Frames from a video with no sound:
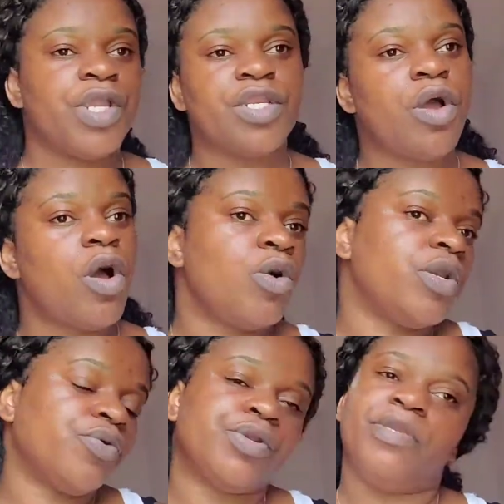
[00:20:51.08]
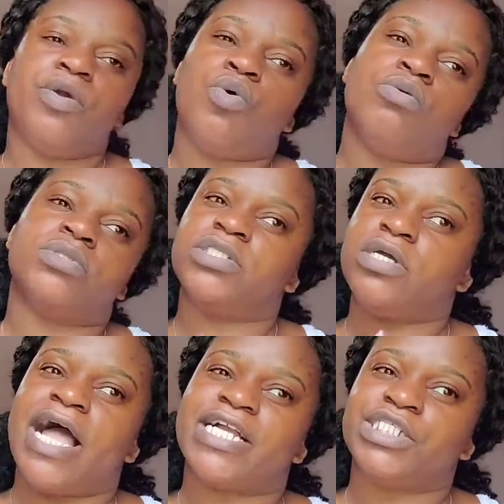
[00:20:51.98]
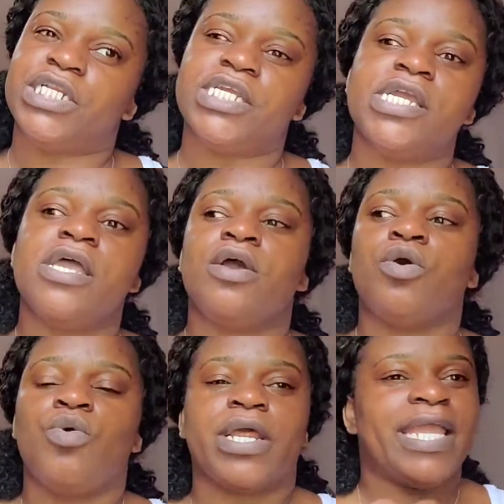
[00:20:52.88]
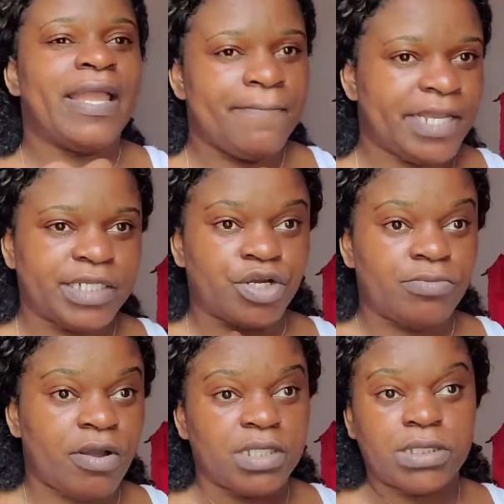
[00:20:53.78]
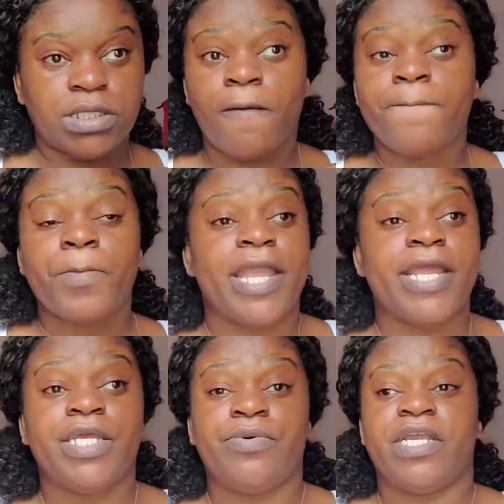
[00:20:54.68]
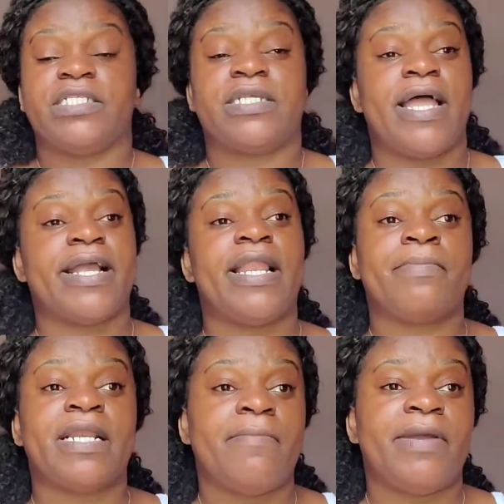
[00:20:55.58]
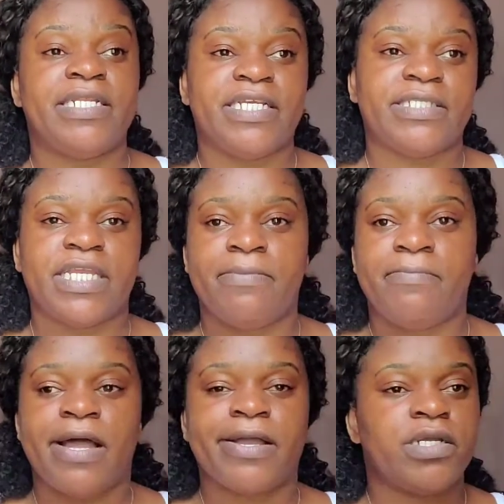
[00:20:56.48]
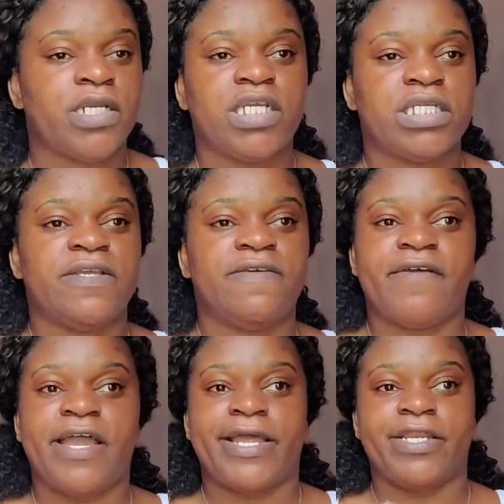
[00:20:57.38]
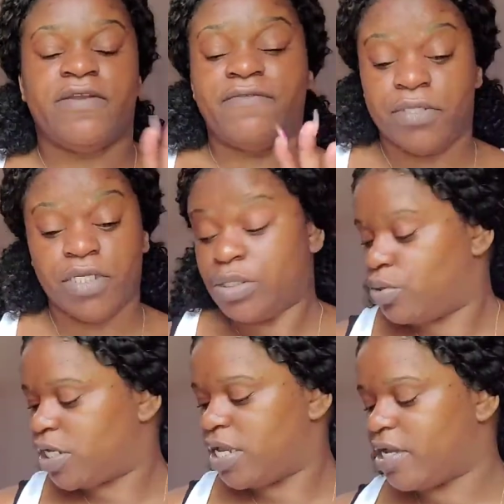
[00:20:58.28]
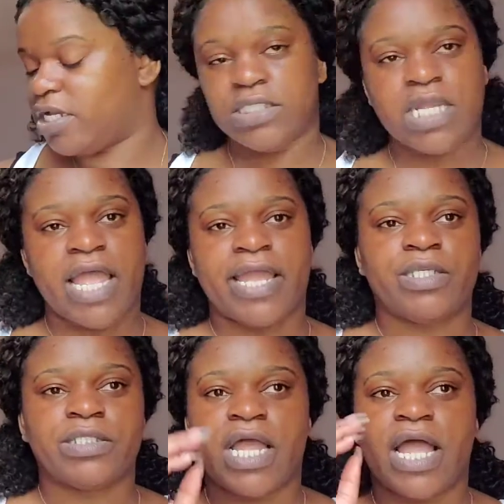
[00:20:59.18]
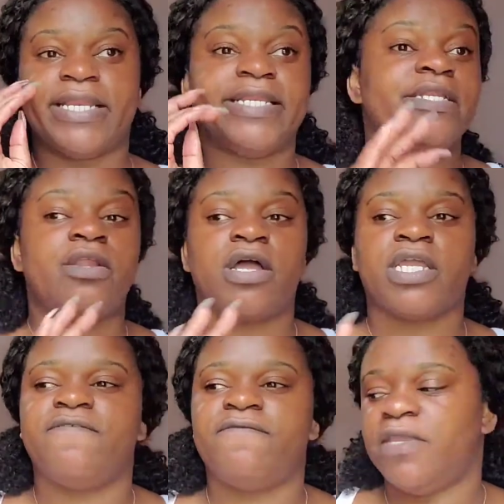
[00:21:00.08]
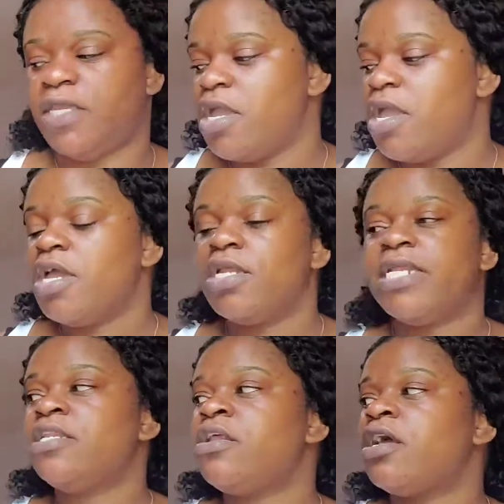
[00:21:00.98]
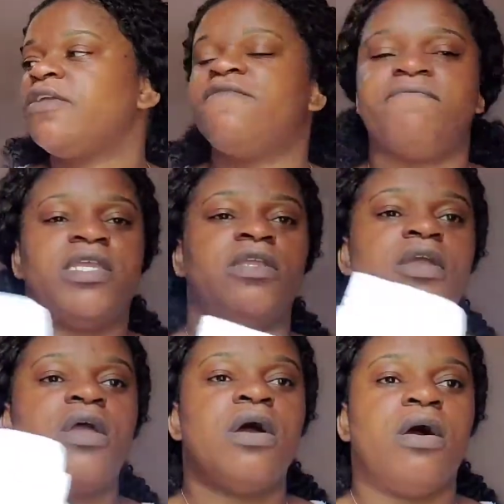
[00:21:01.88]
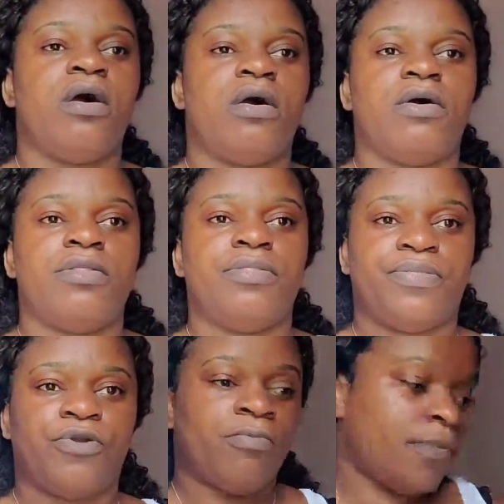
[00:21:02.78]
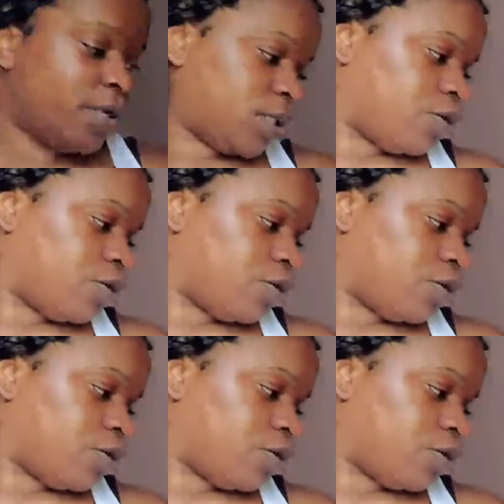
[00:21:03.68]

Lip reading: people are working, how they want to be home to actually go and get me a thermometer? Anyways, I'm glad my test came back negative and everything is okay, because I just can't. They did not give me a